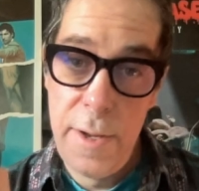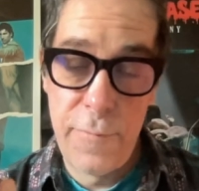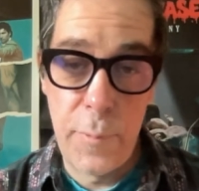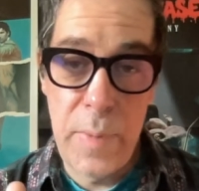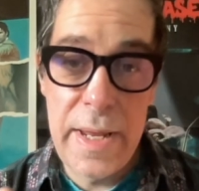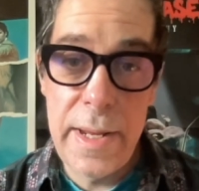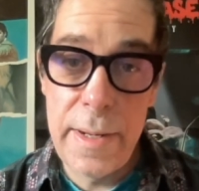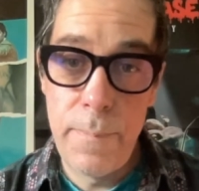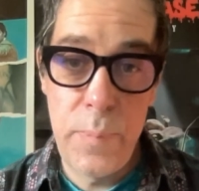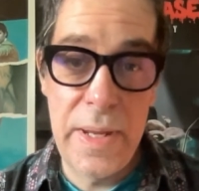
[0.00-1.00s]
for
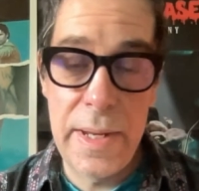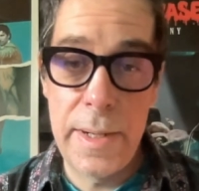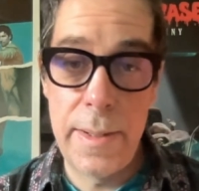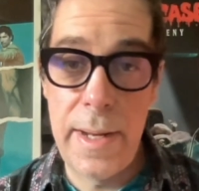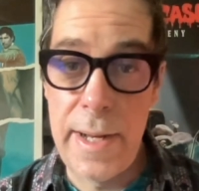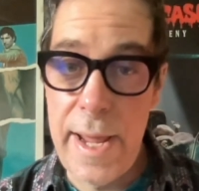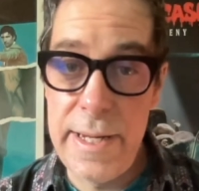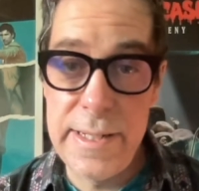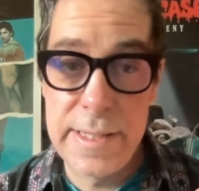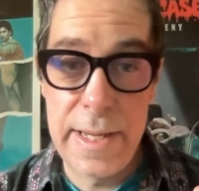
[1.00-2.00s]
me, being an
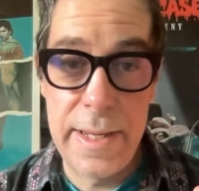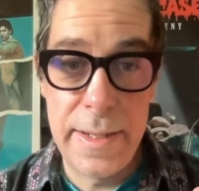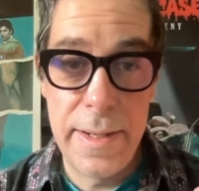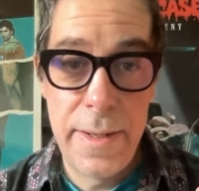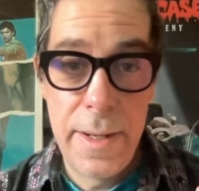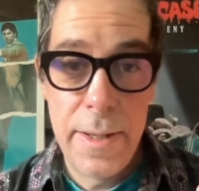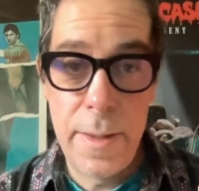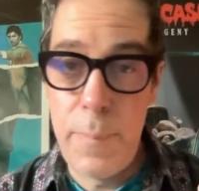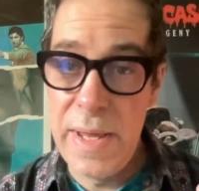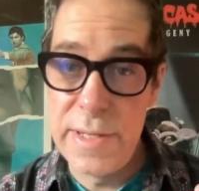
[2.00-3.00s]
80s kid, the
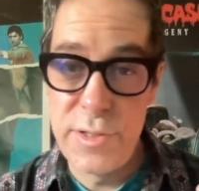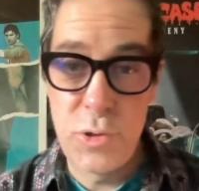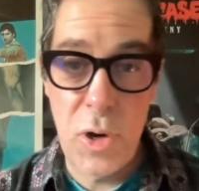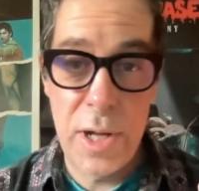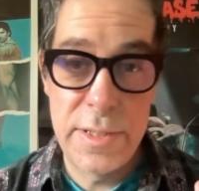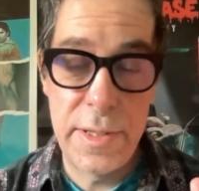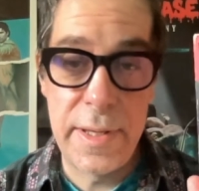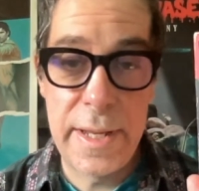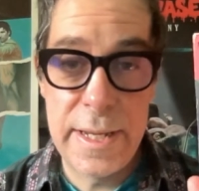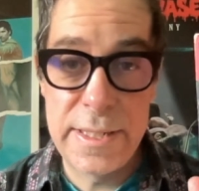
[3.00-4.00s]
biggest draw to The
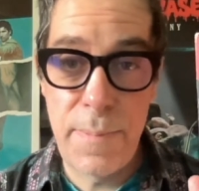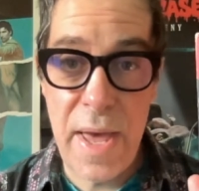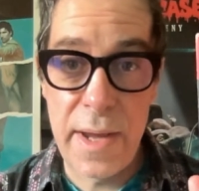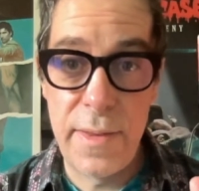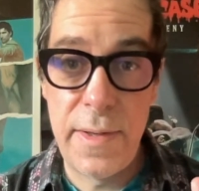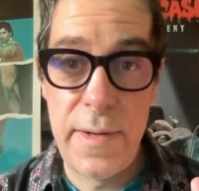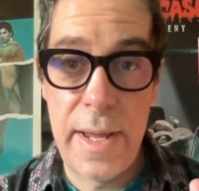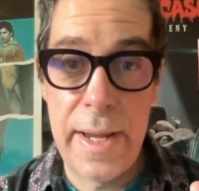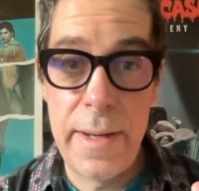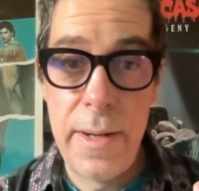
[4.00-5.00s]
Kiss back in the
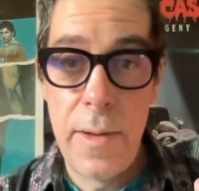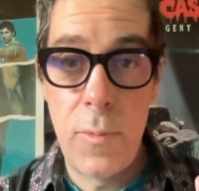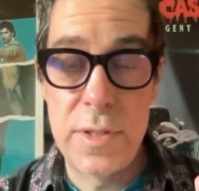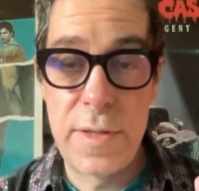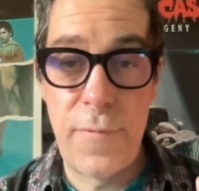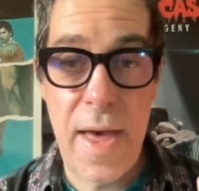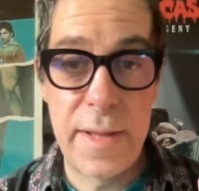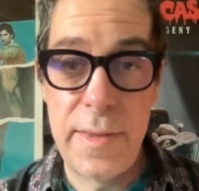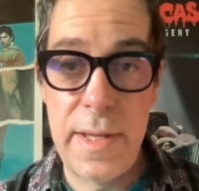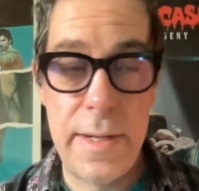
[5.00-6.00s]
day was the
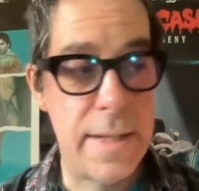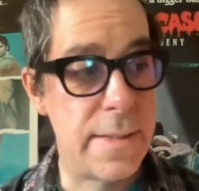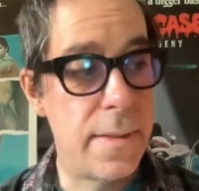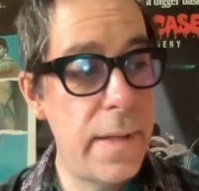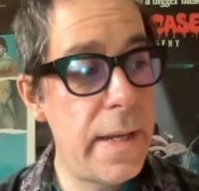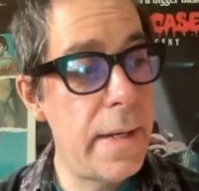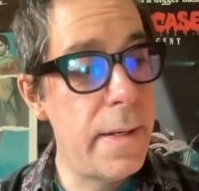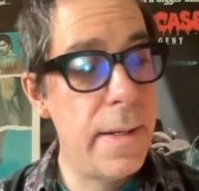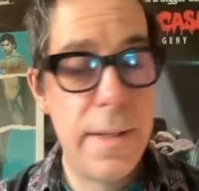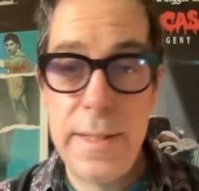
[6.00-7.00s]
fact that its
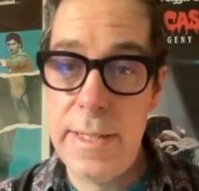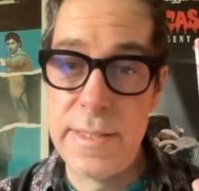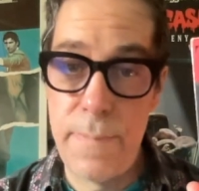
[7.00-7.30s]
lead is